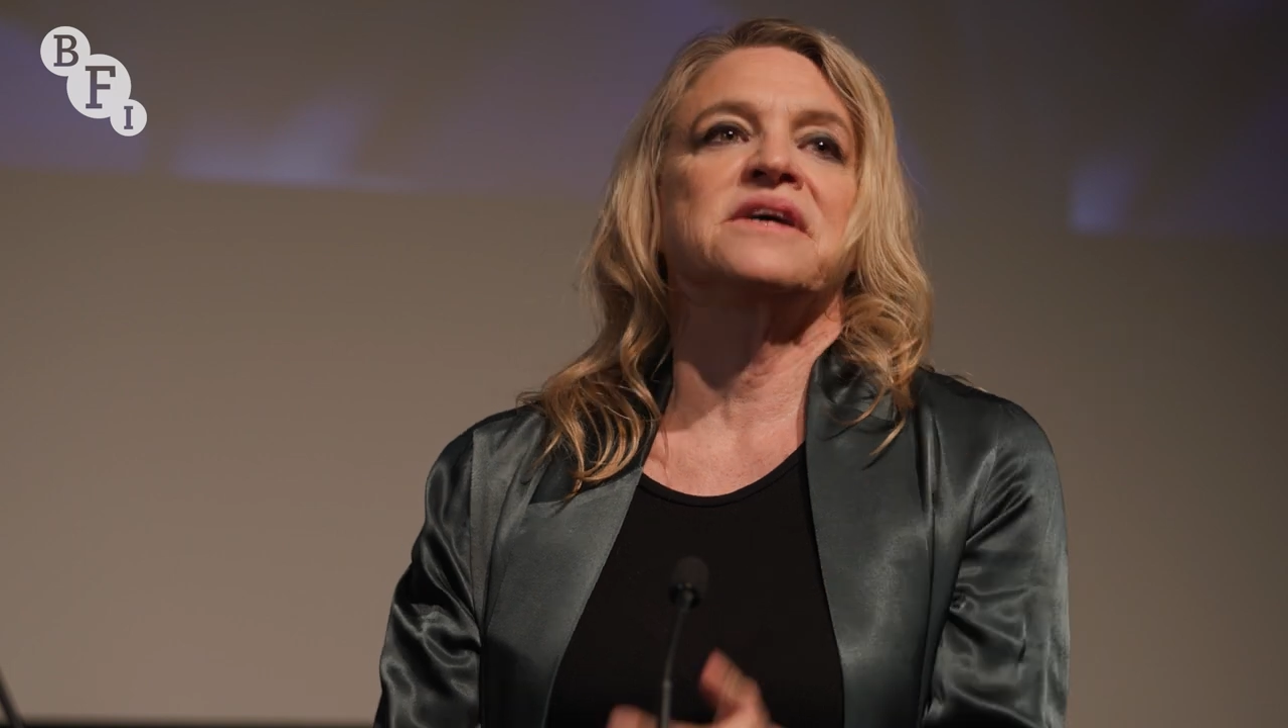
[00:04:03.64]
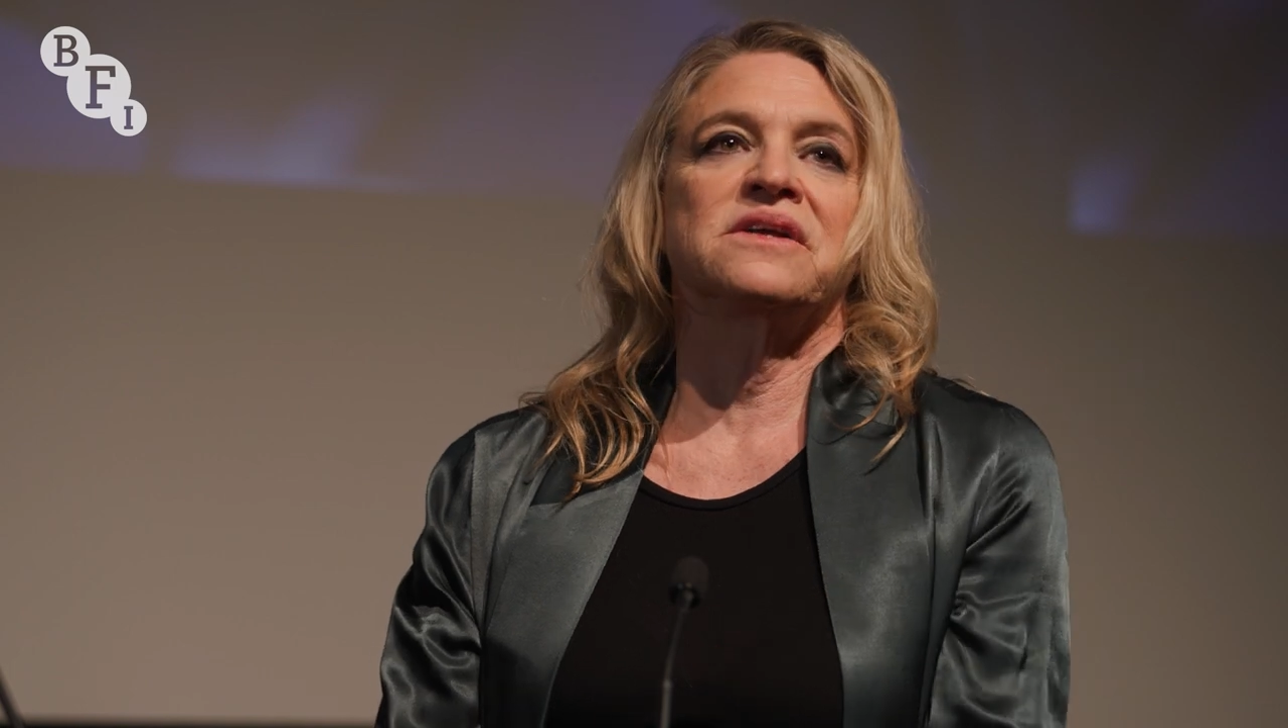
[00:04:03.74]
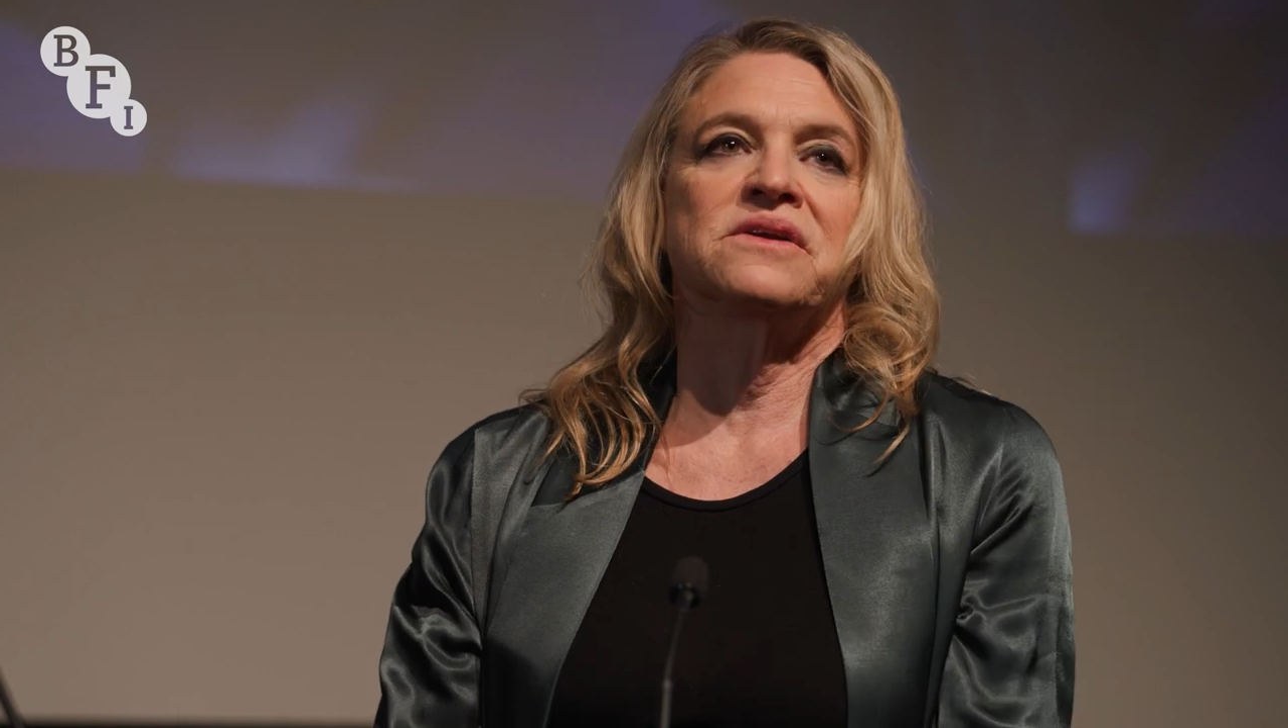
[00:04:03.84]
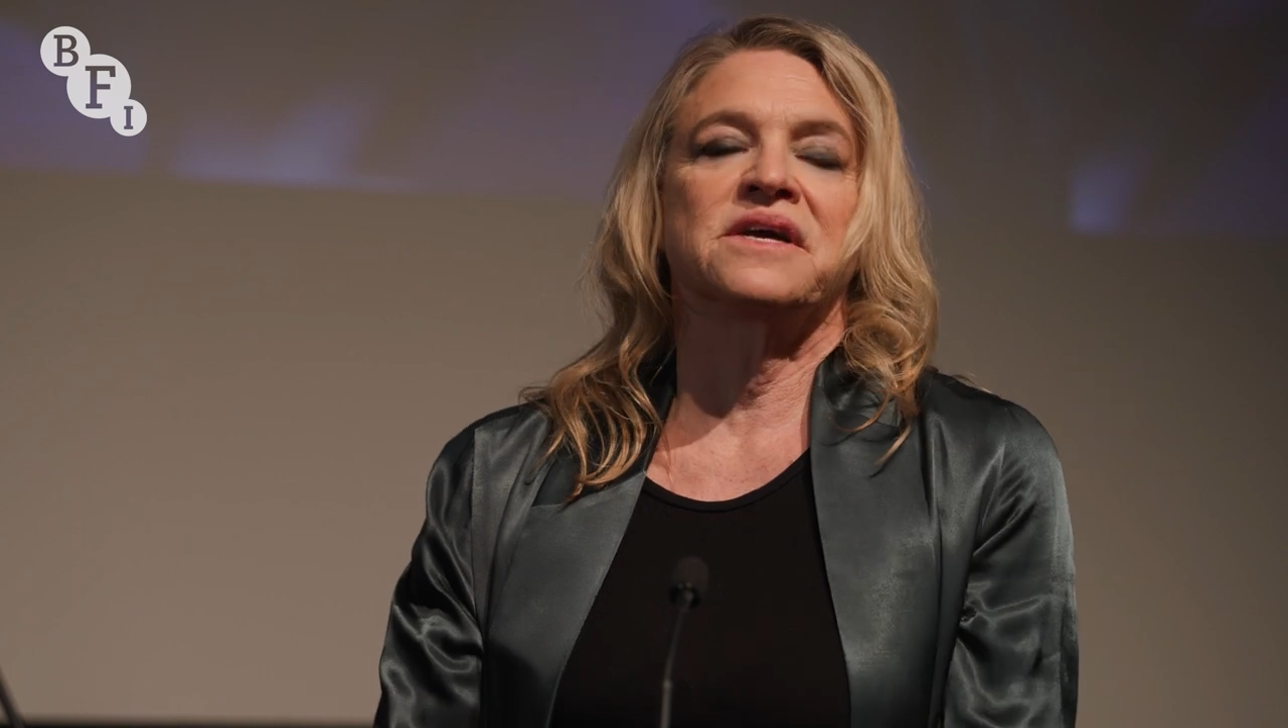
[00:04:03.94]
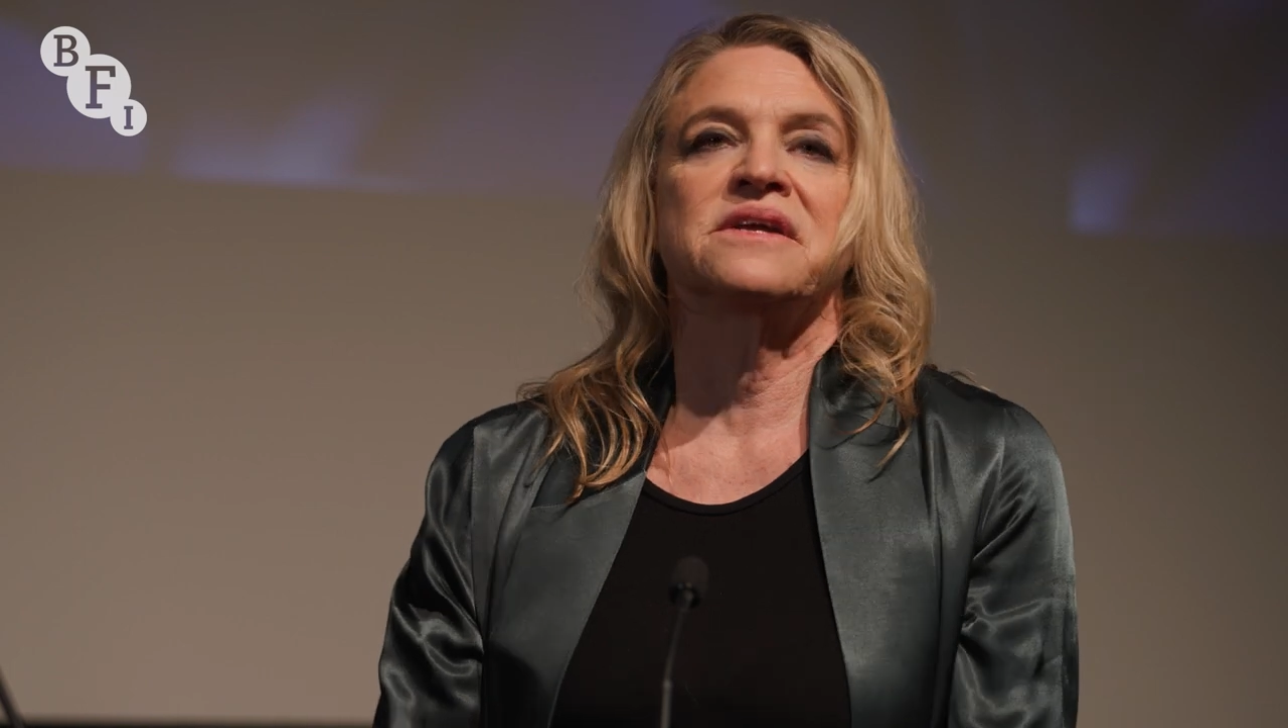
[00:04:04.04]
the
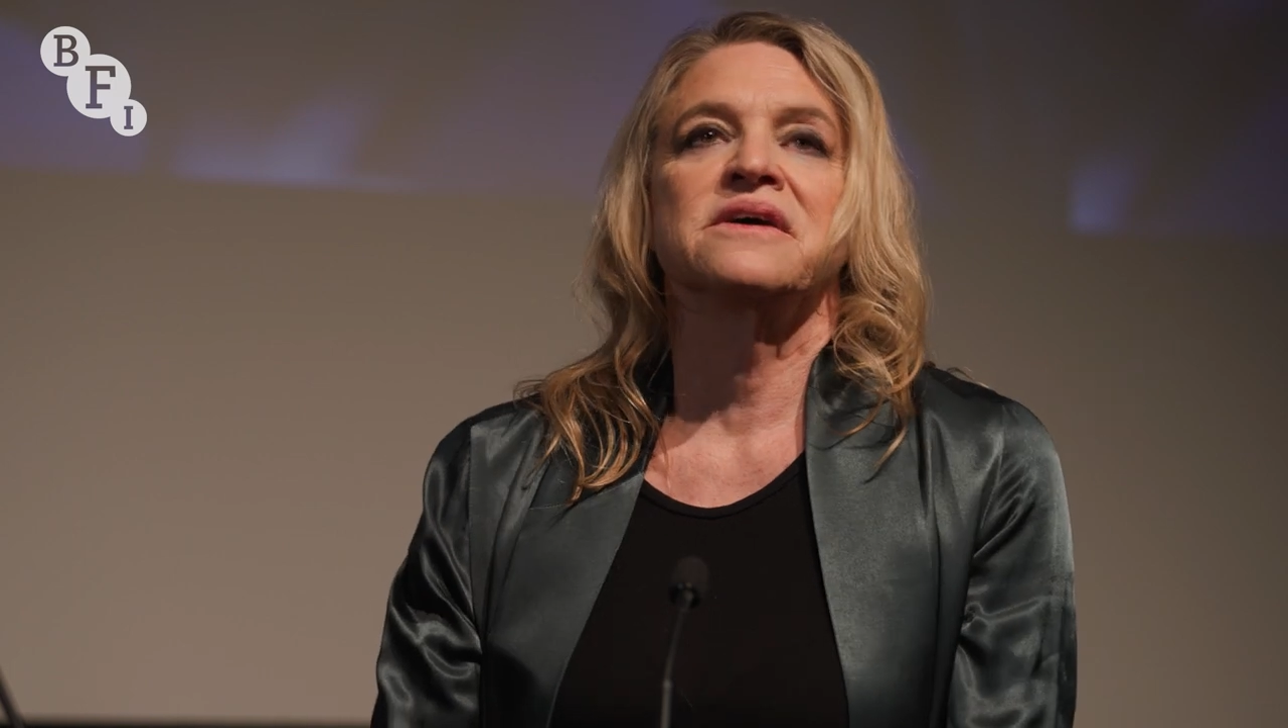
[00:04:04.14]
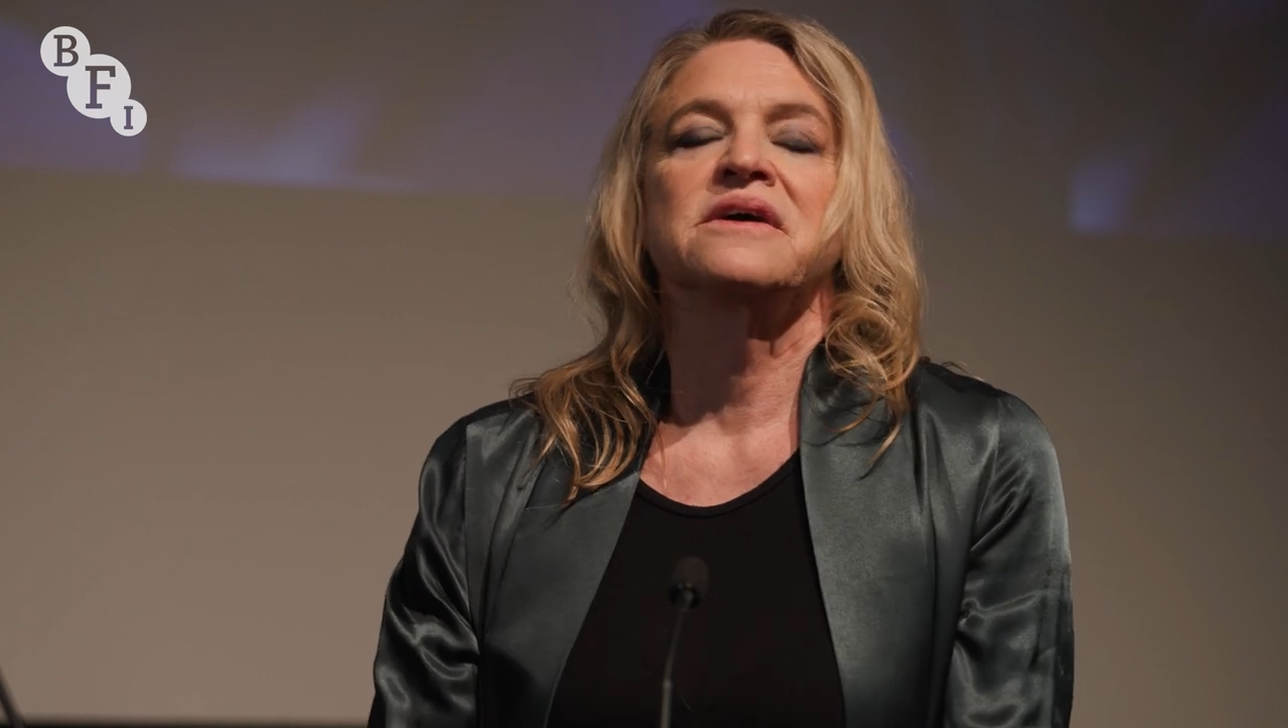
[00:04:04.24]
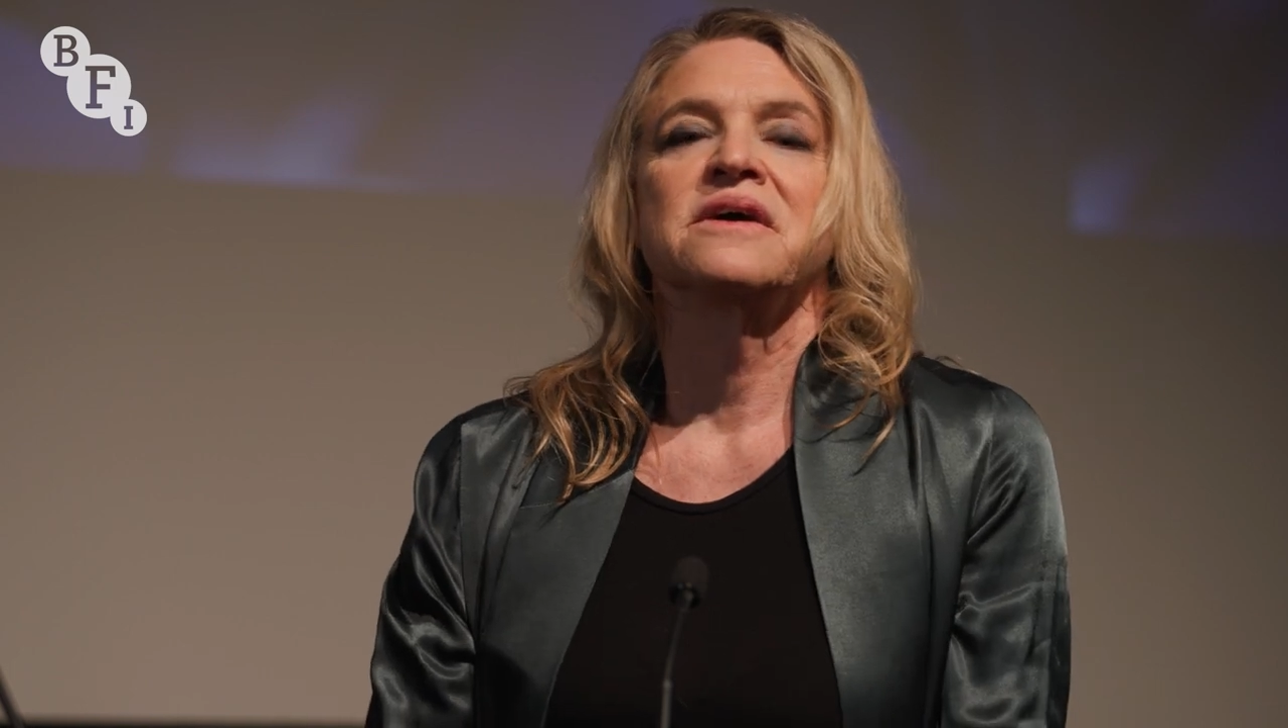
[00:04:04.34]
internet.